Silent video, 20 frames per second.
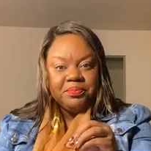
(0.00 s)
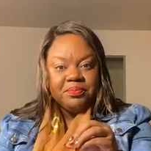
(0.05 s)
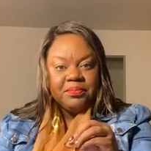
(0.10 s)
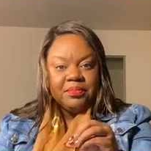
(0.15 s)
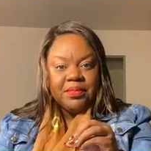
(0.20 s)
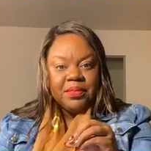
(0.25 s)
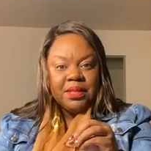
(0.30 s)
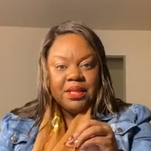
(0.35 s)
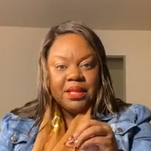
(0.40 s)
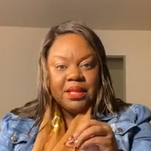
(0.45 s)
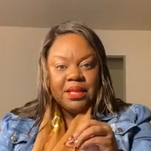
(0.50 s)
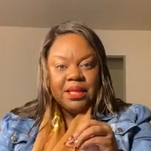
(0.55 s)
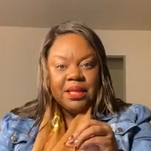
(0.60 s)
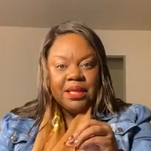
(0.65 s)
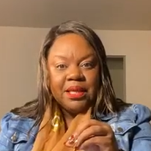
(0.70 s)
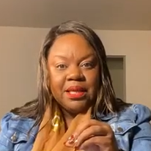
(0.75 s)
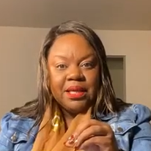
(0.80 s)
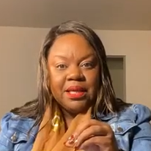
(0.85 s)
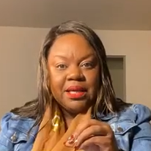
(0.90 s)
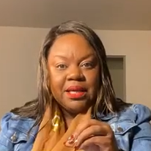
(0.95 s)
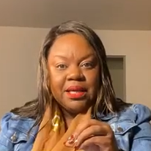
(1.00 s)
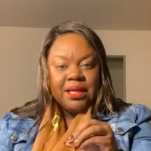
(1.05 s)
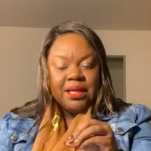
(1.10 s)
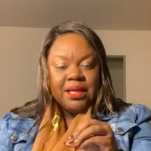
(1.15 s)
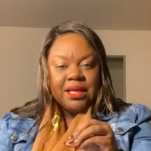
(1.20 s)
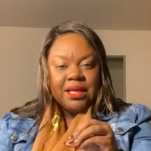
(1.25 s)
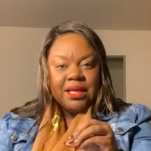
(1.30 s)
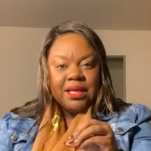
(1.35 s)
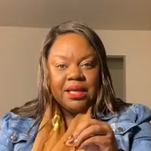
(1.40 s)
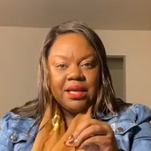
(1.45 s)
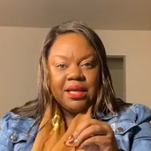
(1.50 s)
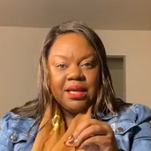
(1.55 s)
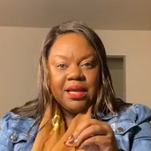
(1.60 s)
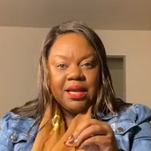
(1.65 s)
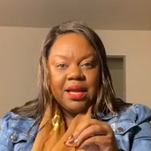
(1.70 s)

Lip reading: [no speech]